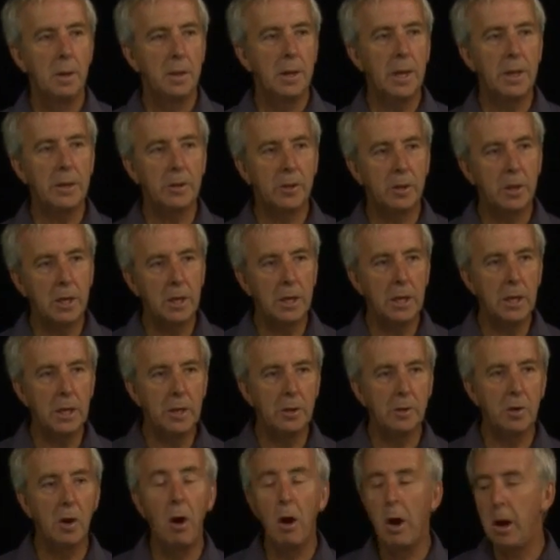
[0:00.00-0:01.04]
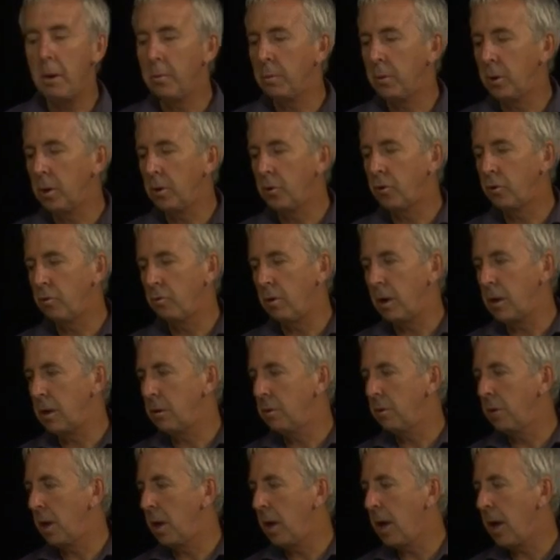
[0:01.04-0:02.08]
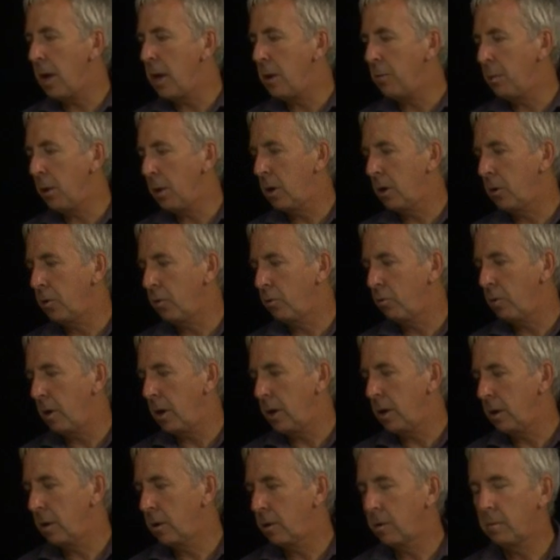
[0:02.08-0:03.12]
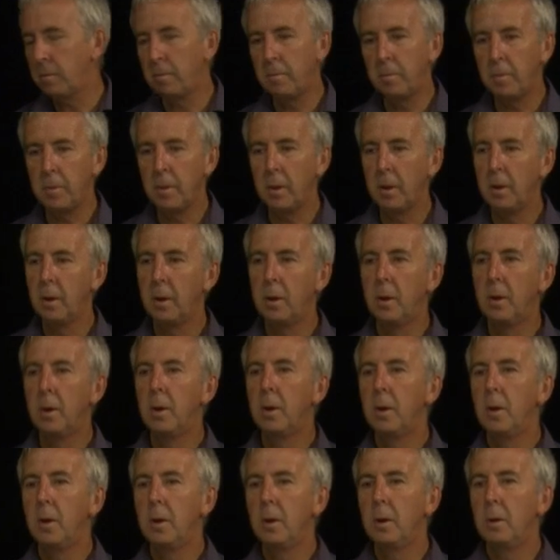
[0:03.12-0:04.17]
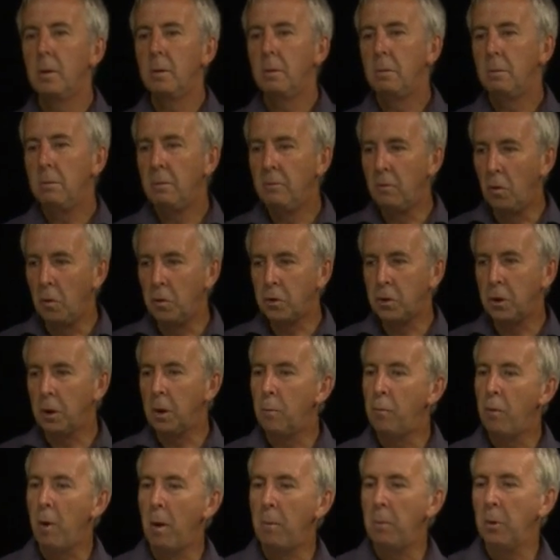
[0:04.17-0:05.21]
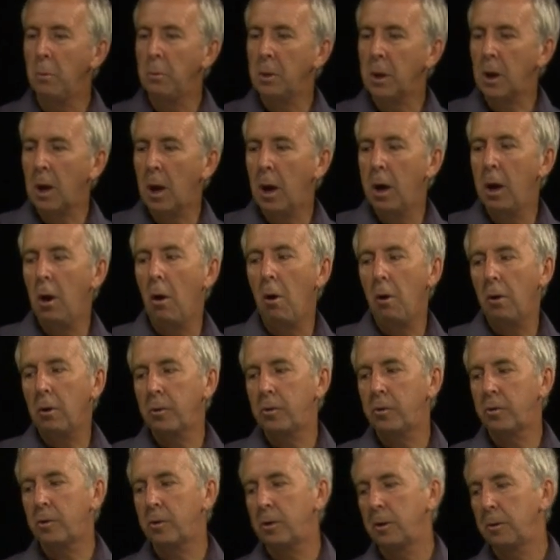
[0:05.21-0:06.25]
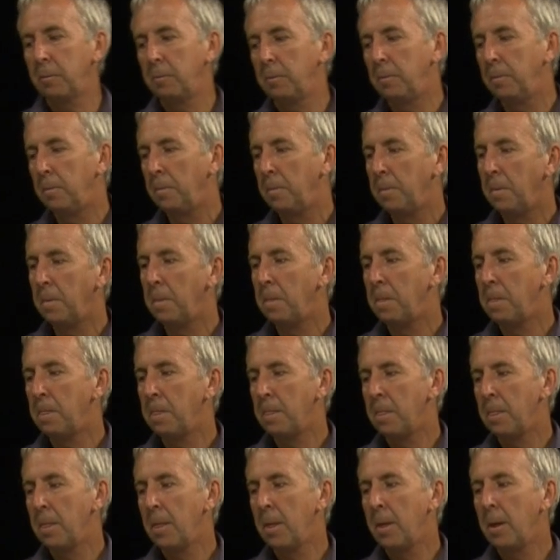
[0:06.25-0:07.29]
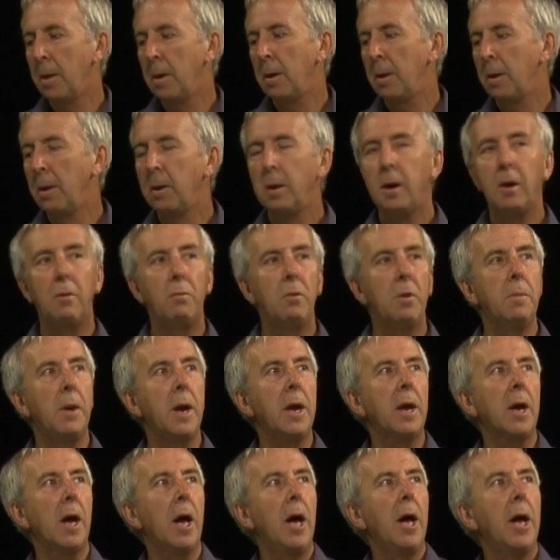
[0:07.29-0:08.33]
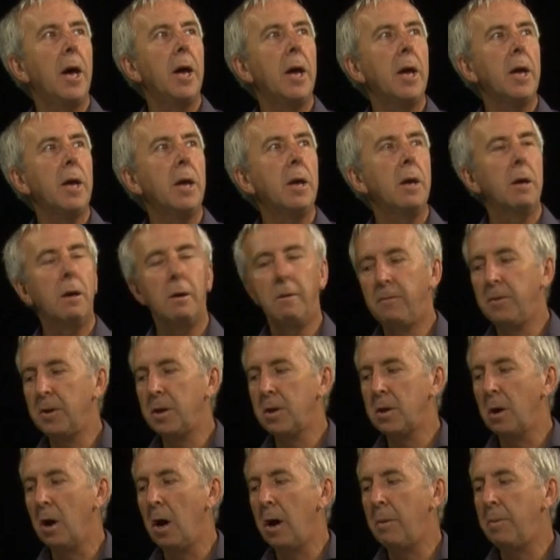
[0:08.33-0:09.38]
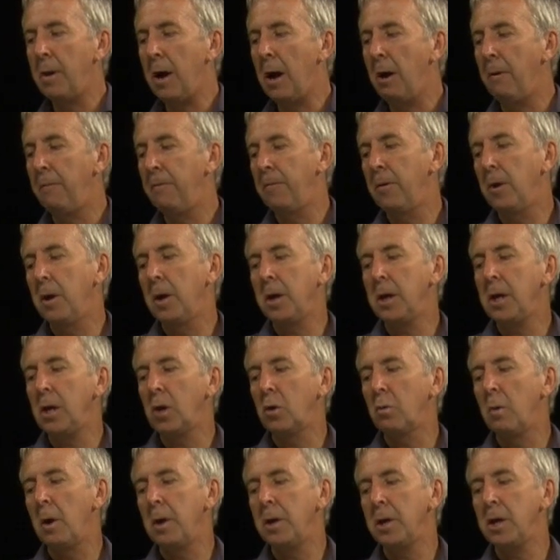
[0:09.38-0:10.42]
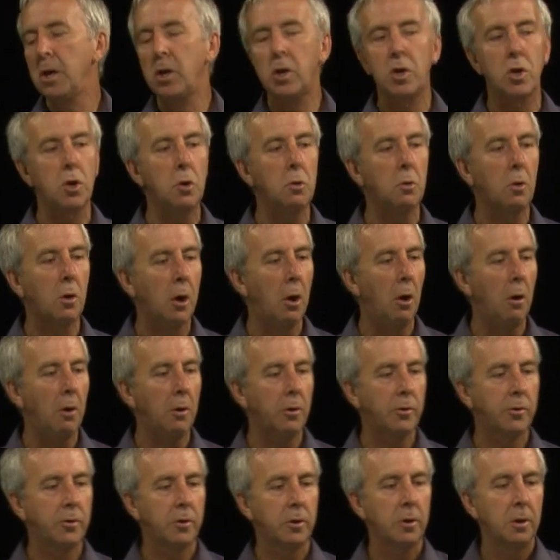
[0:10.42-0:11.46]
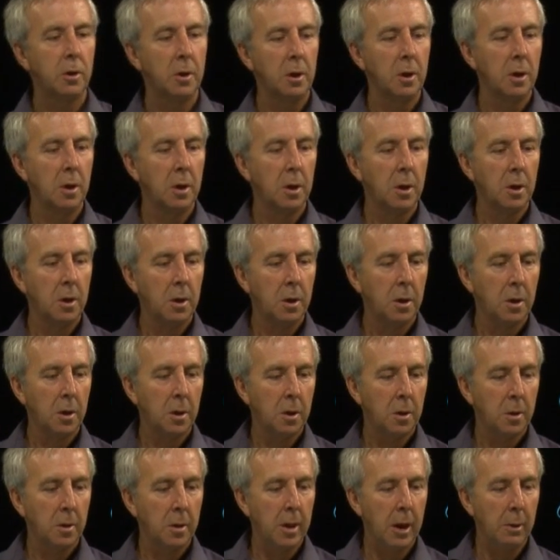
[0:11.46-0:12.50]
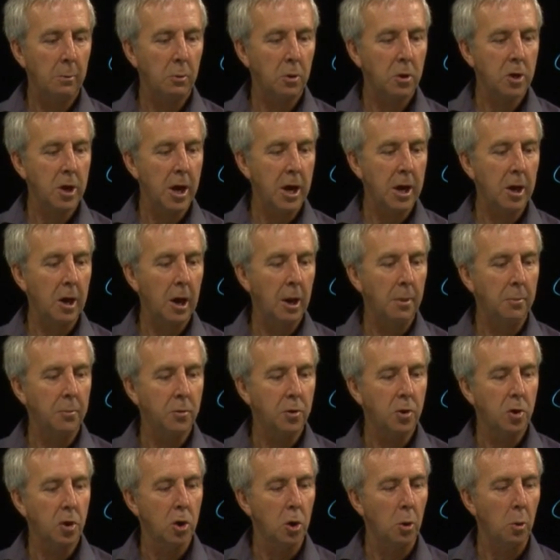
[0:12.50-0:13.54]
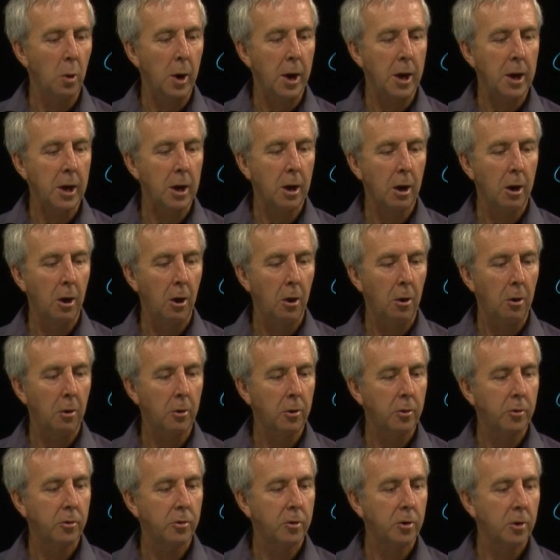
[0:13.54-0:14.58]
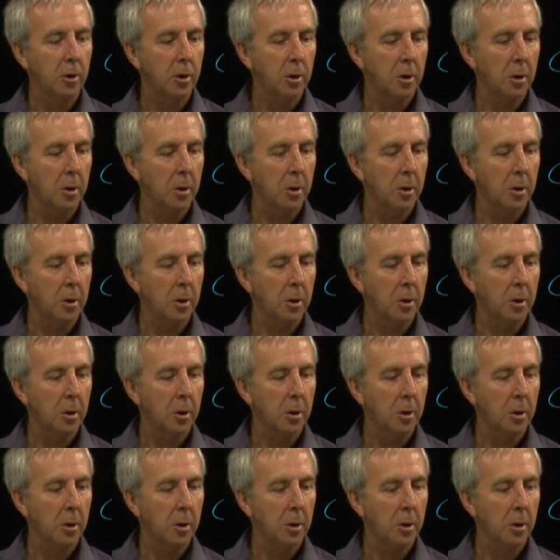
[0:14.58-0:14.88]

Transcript: That's the time constraint or the labour constraint. We've also got a problem with clocks. If we make A of the type alpha and each one needs two clocks, that will take up 2A clocks.